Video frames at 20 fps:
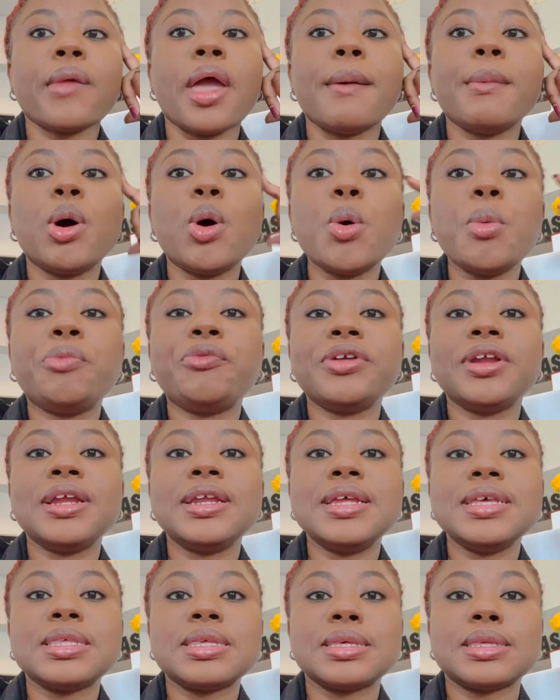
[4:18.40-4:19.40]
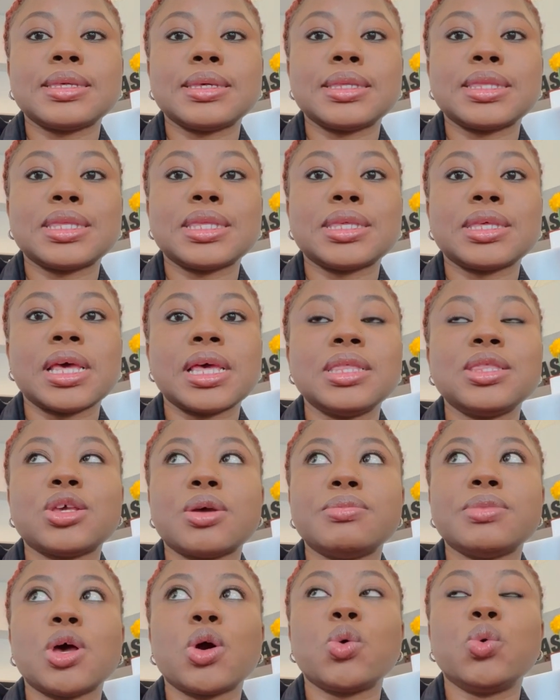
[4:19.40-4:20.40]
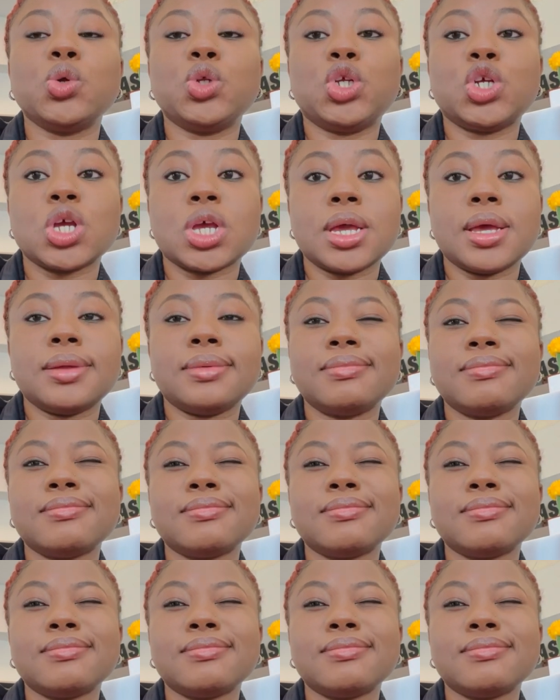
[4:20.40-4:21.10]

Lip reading: But hopefully this is it in terms of good chicken.